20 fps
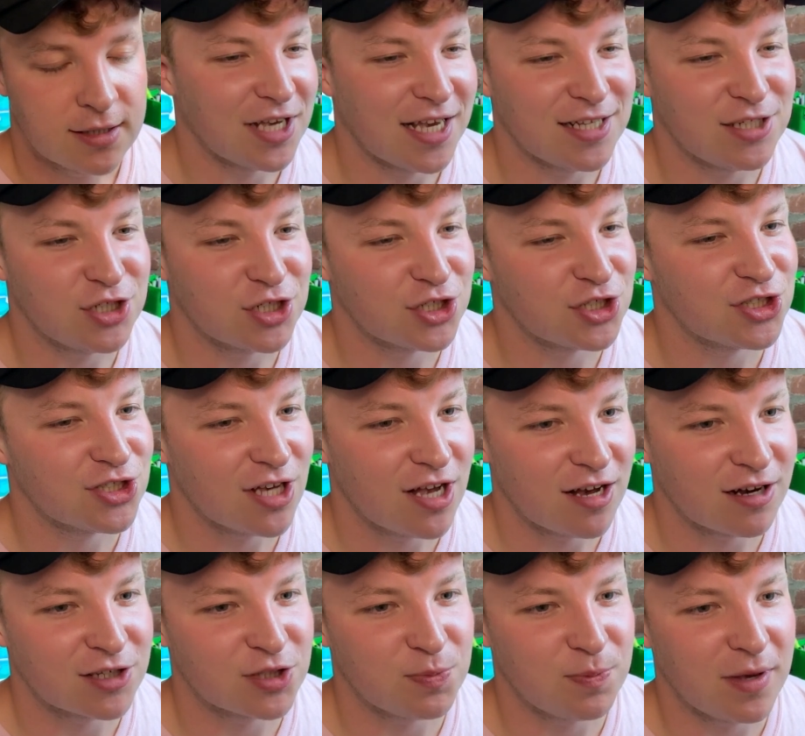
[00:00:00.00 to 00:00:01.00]
It just
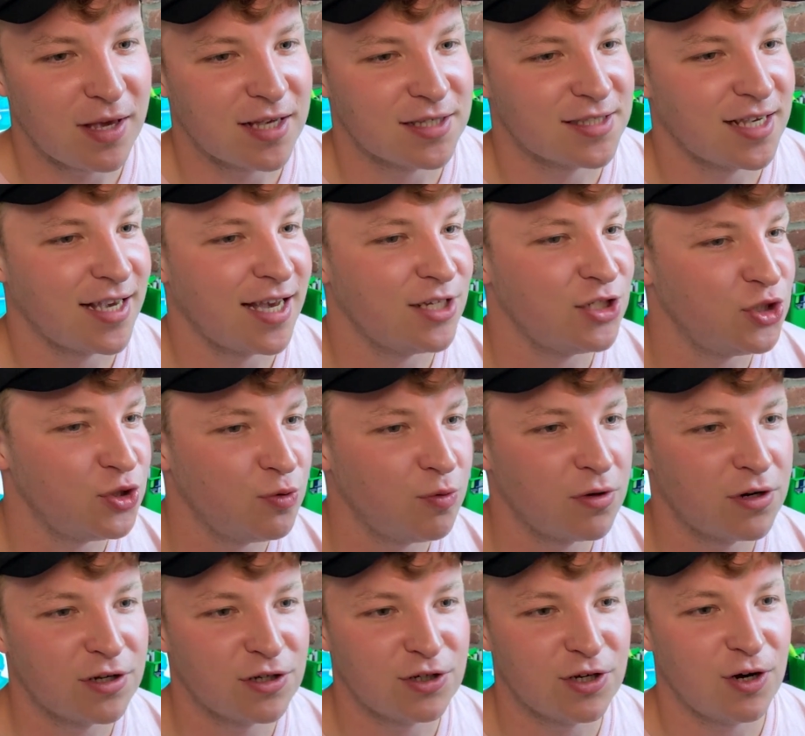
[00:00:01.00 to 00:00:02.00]
sucks because like I do
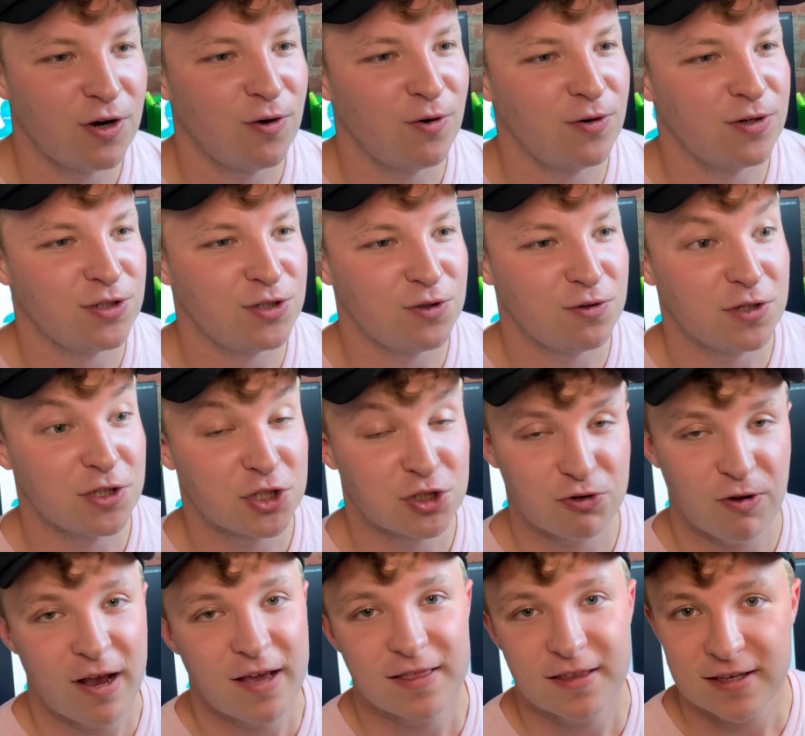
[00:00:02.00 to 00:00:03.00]
want to go and do the
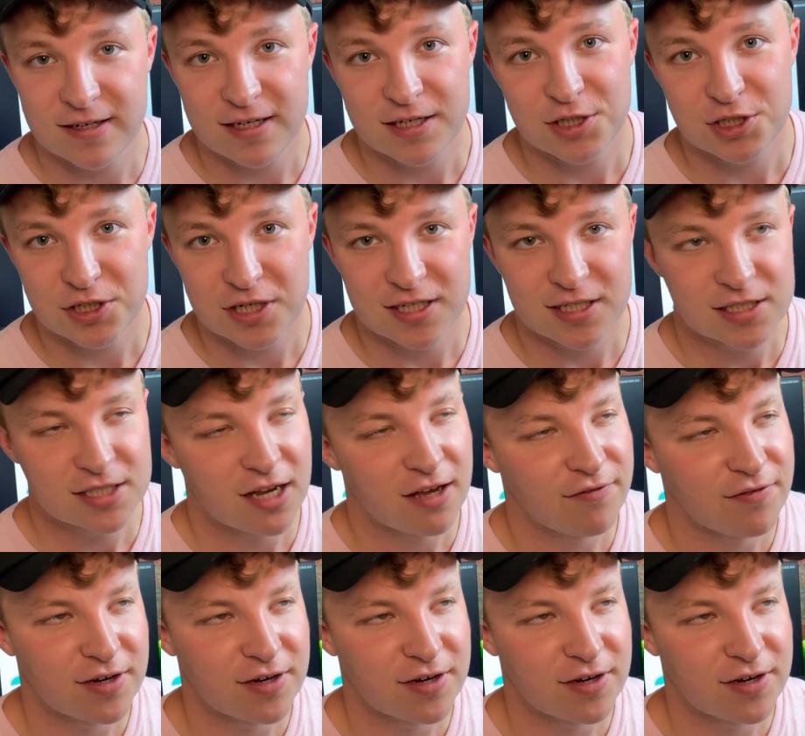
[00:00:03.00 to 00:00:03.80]
strength conditioning stuff,